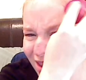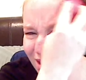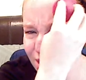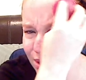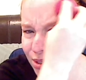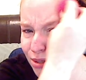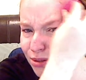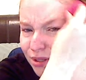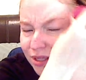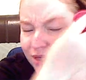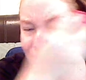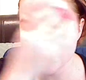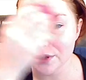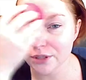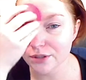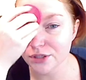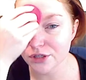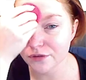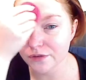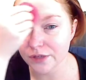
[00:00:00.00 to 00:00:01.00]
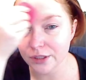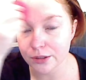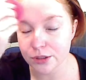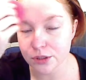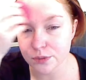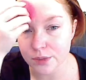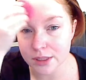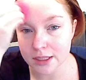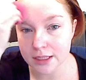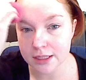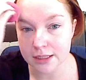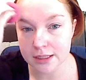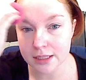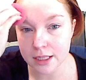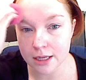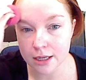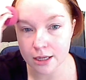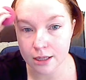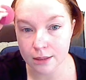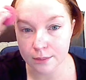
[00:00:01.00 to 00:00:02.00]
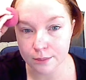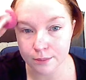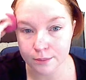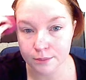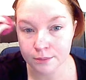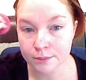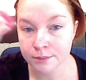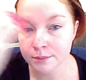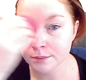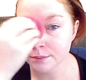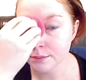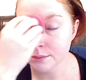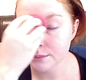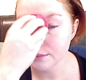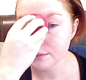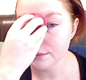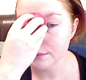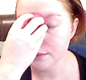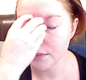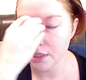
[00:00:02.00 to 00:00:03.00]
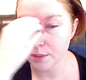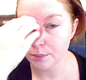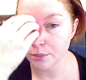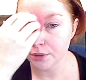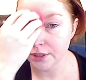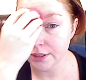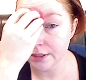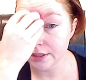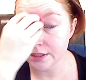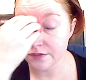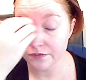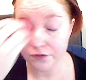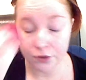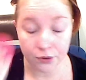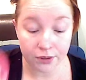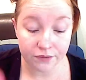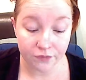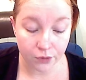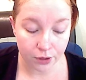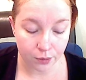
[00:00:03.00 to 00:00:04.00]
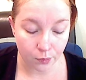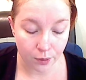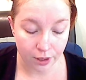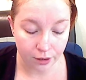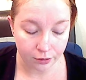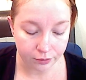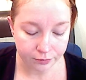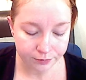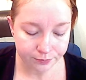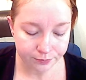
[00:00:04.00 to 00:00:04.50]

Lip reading: You can even use your fingers with this. It blends very, very well.